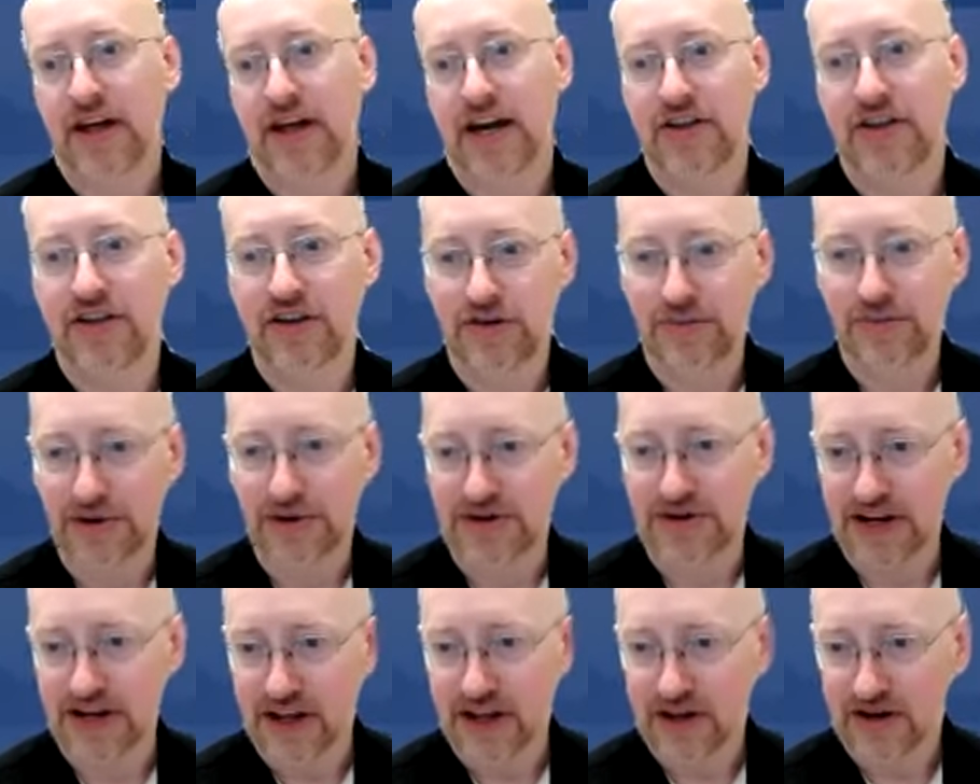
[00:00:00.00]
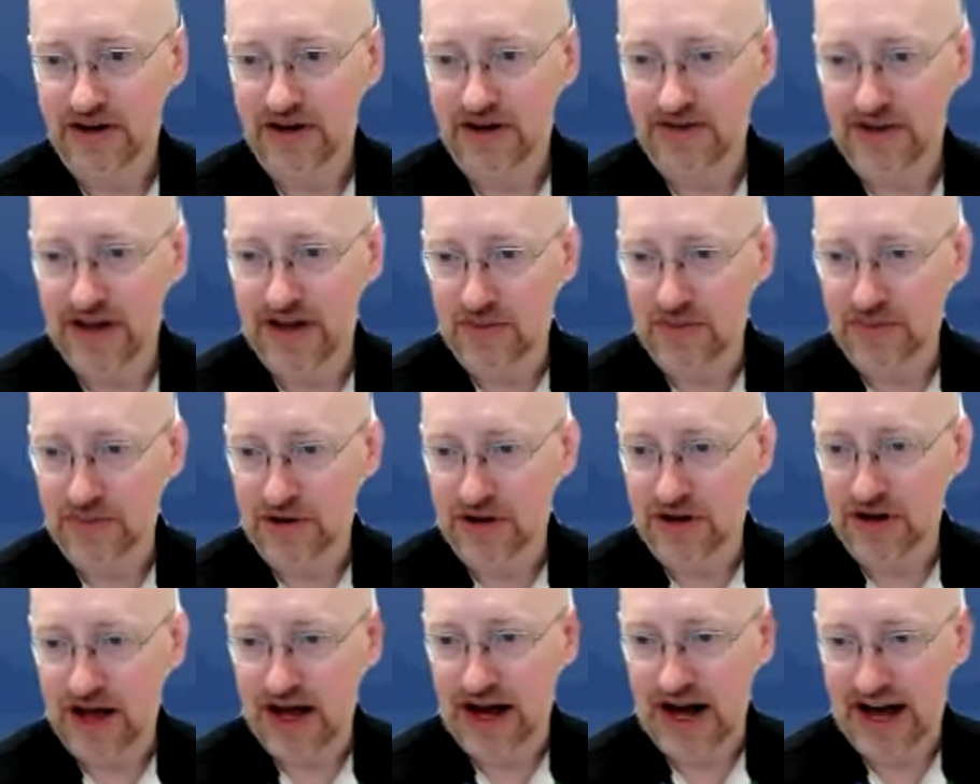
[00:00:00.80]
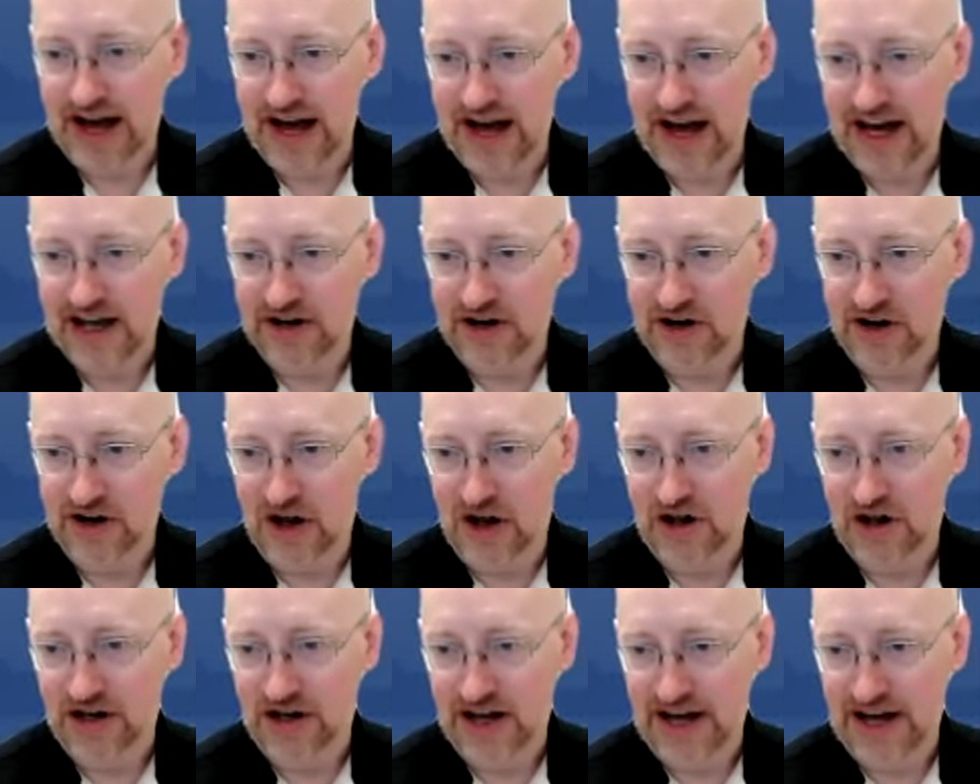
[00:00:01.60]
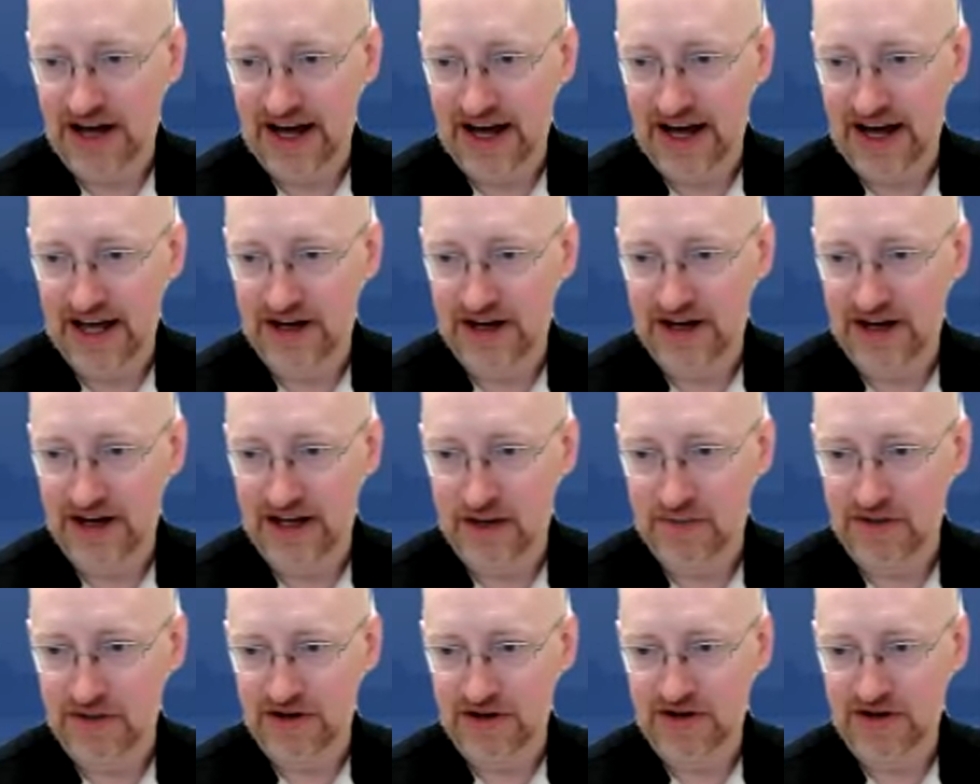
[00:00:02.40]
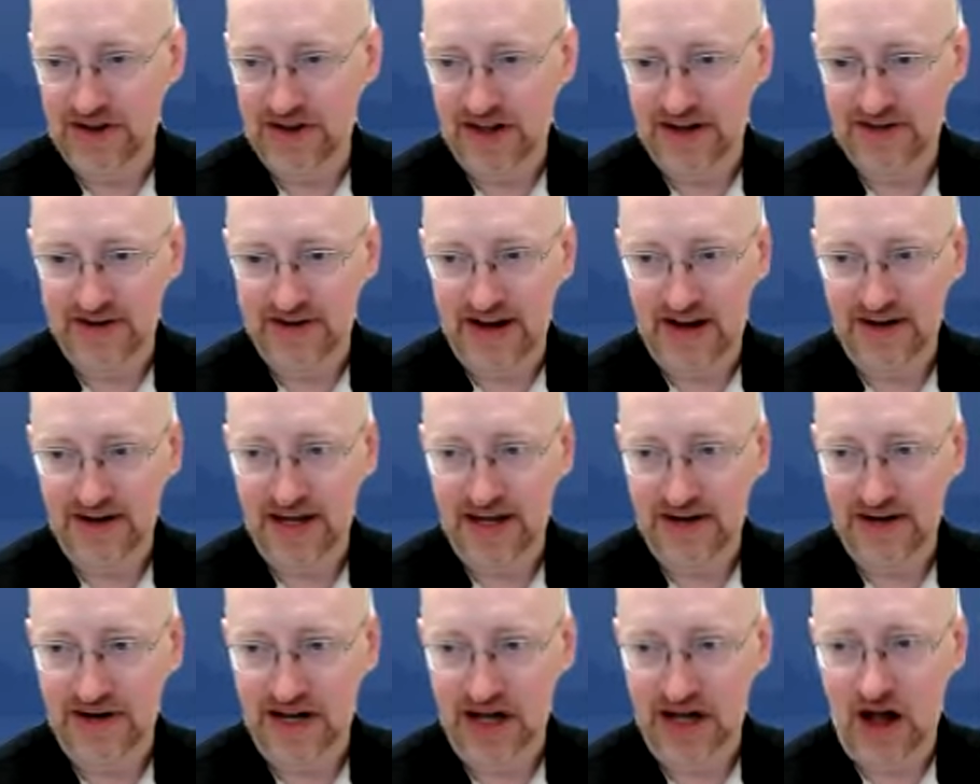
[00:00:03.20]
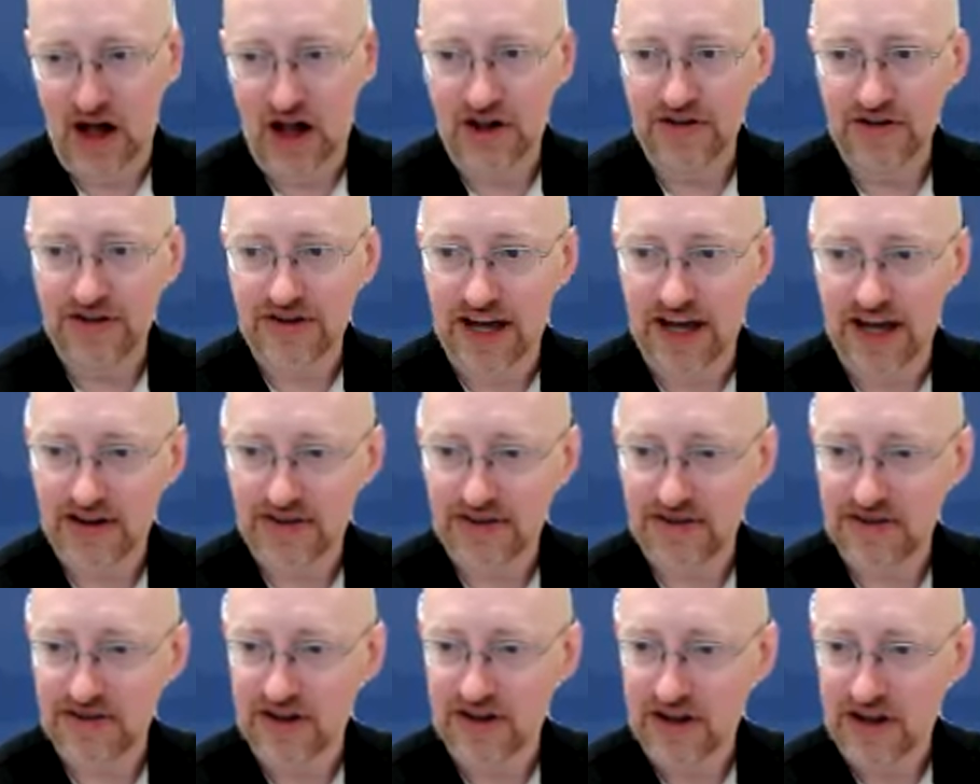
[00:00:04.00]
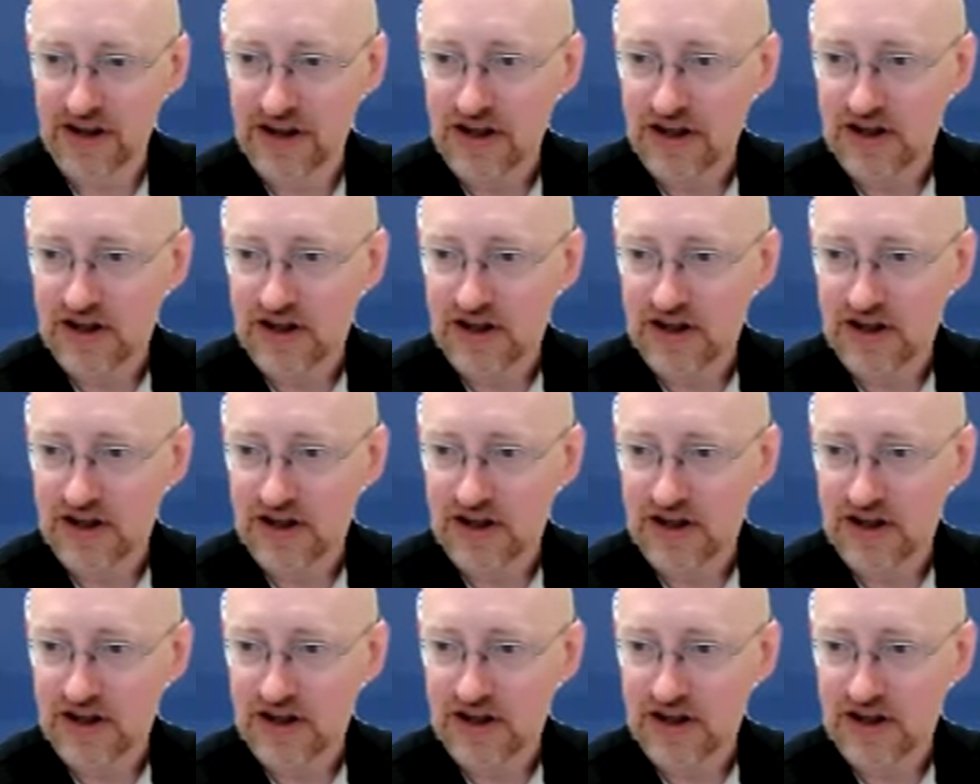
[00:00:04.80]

In this particular example, I had an image that did not have any alt text.